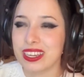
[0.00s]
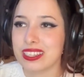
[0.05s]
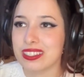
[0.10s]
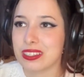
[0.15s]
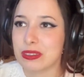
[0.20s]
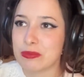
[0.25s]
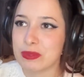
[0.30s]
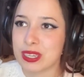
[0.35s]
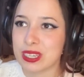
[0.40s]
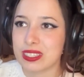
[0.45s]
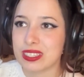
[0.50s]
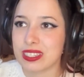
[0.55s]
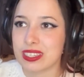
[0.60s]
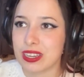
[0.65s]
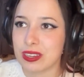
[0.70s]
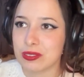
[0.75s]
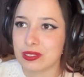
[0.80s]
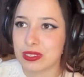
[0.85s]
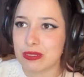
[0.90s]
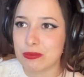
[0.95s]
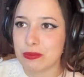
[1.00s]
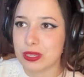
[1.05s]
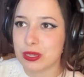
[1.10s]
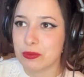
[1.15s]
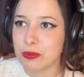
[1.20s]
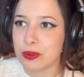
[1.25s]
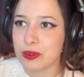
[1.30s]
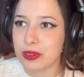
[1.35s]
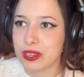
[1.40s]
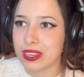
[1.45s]
It's amazing how some
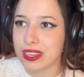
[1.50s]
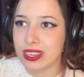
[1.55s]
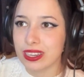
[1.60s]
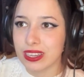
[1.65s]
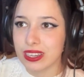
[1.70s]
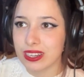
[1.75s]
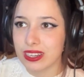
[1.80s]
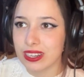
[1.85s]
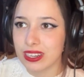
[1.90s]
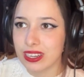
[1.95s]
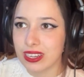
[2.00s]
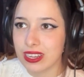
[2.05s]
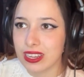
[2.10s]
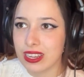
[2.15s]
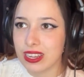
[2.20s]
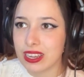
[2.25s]
people can